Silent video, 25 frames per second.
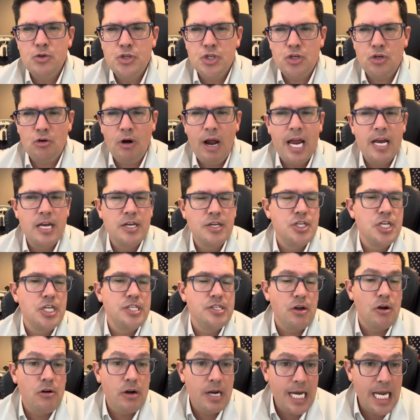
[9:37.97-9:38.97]

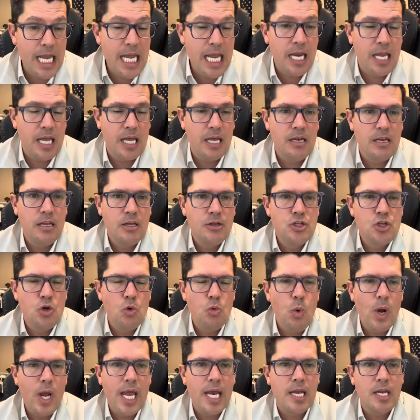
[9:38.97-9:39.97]
strategies are needed to
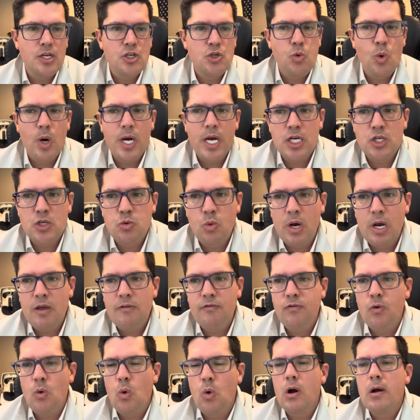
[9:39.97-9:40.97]
win in
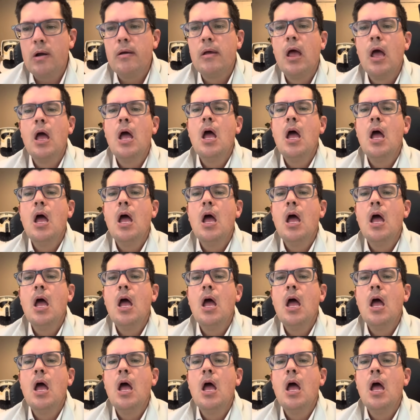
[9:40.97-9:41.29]
2024.